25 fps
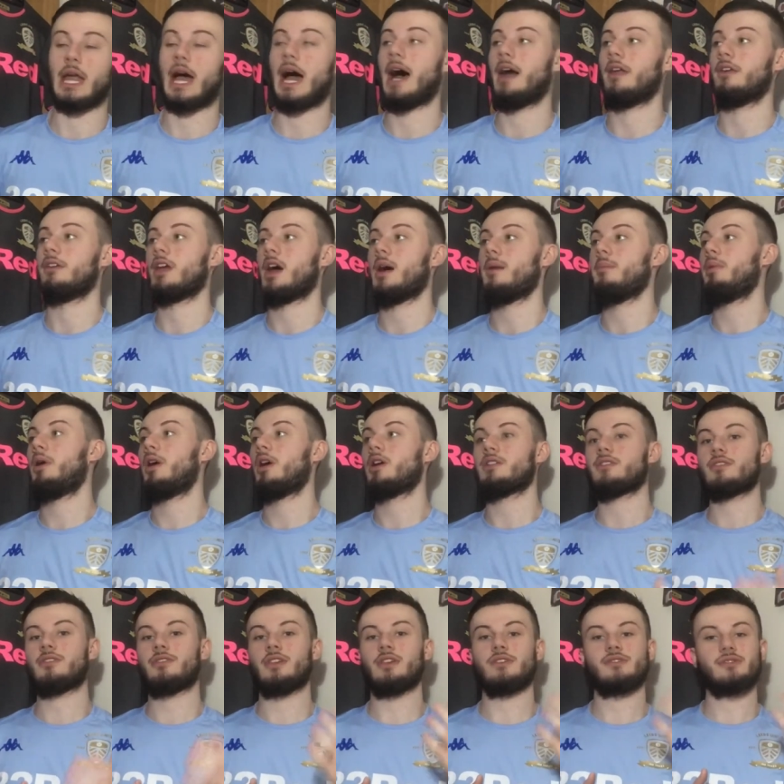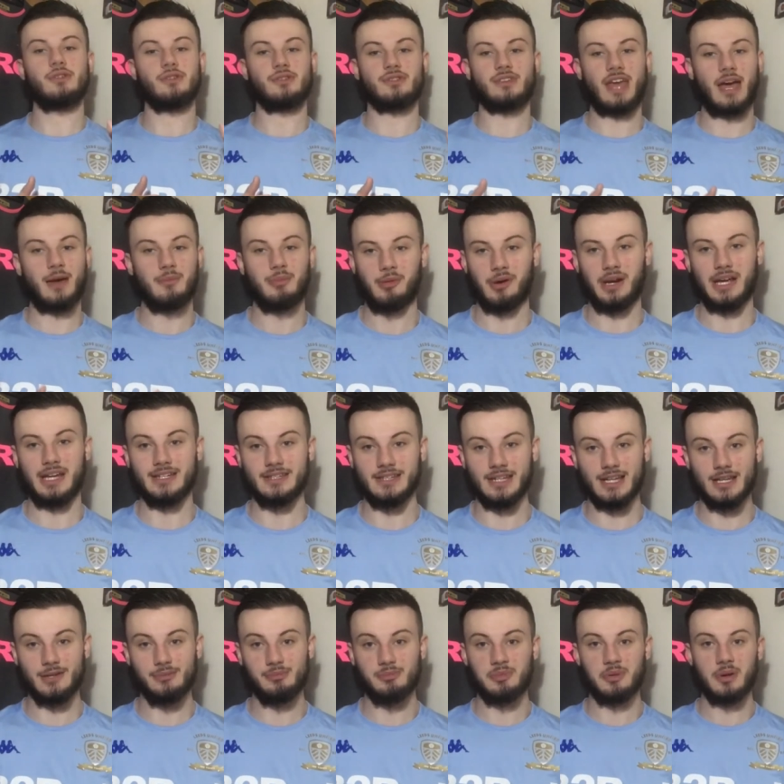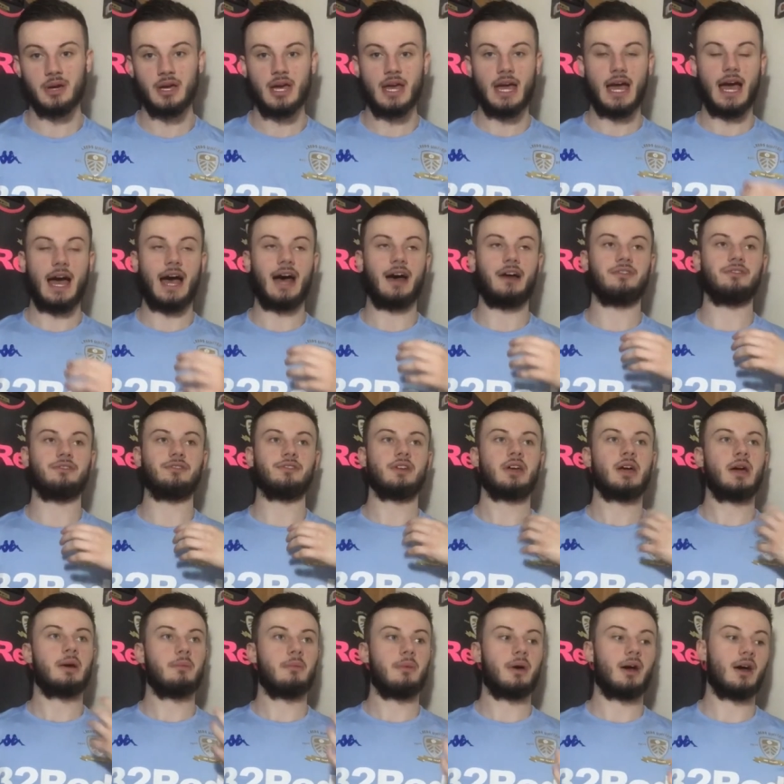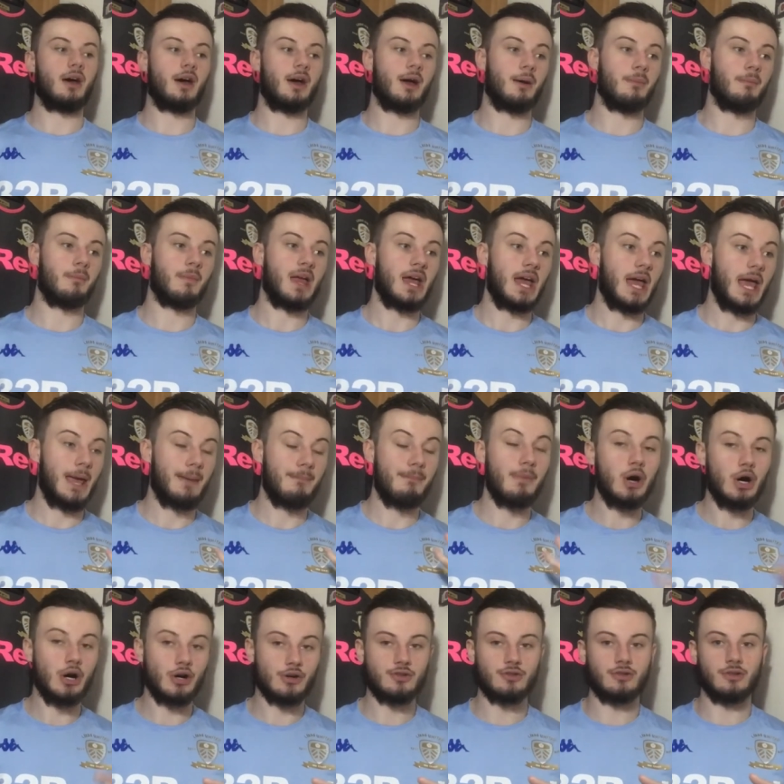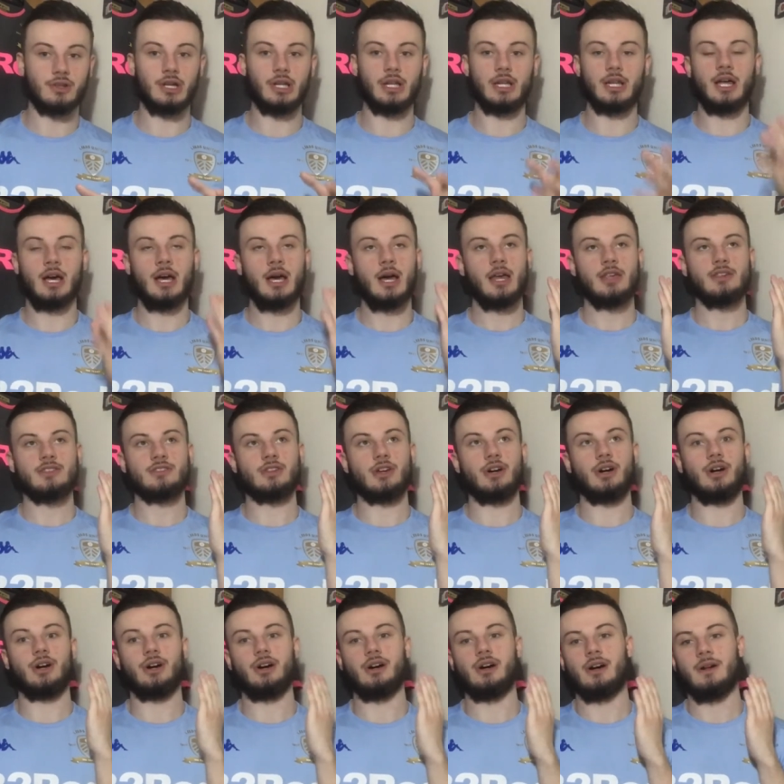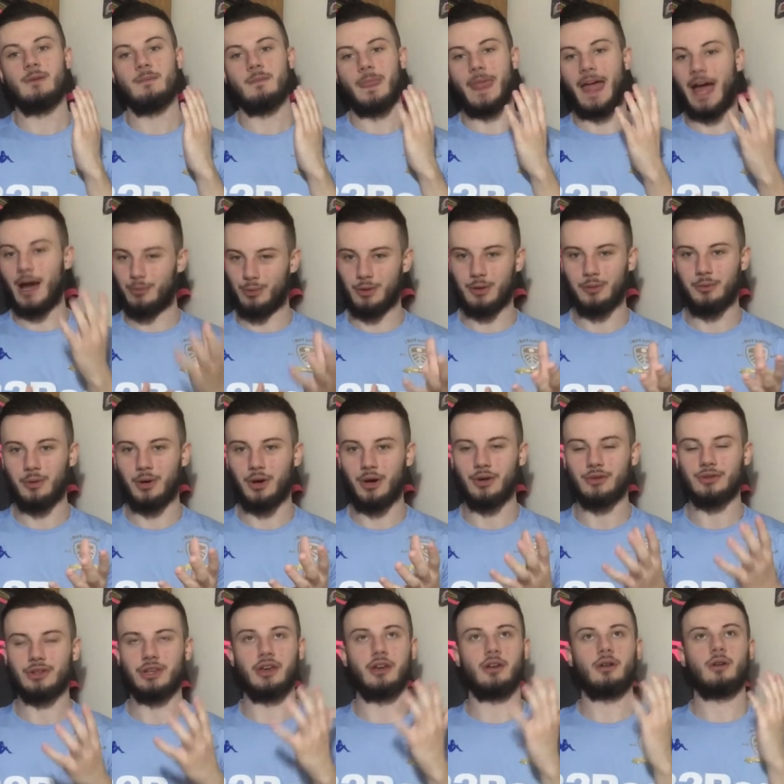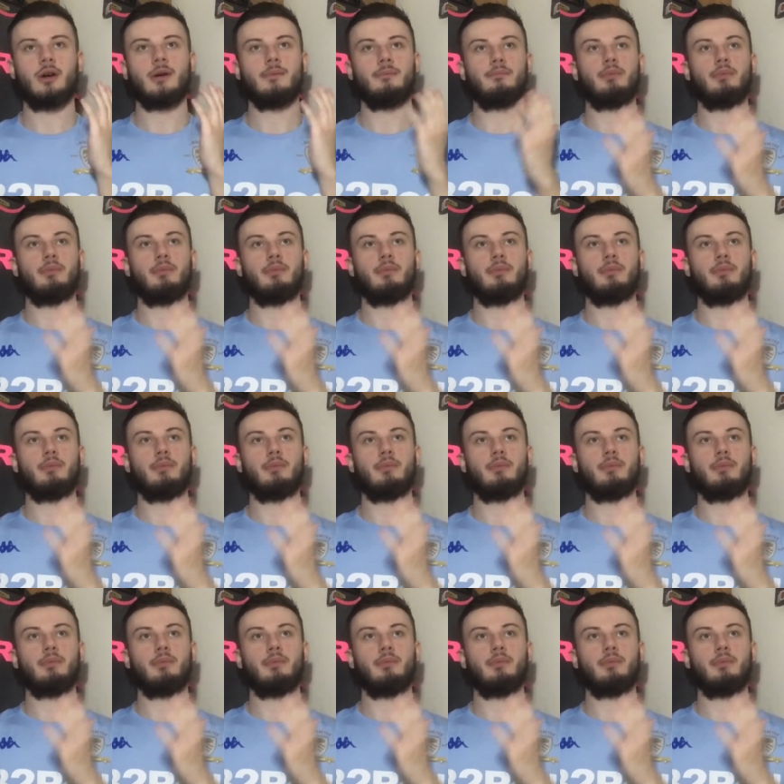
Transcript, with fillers: And at points this does get pretty deep and um, emotional, so I will warn you,